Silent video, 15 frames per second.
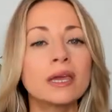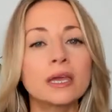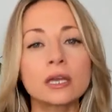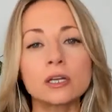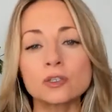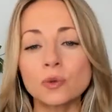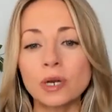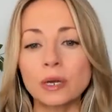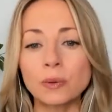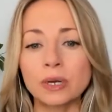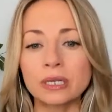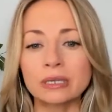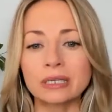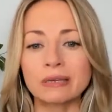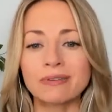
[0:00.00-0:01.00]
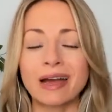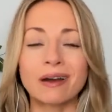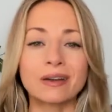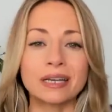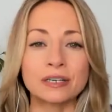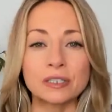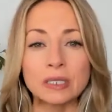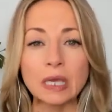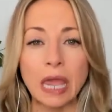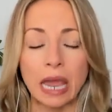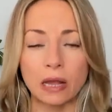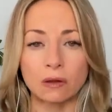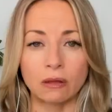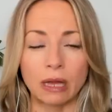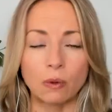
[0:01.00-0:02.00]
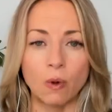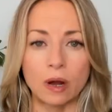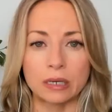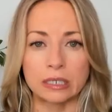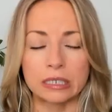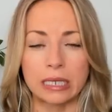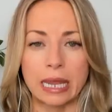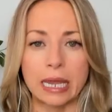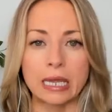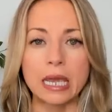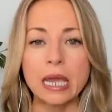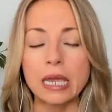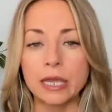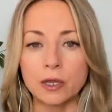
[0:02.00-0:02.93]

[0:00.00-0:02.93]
Here's what I want to leave out. Here's the angle I want to take.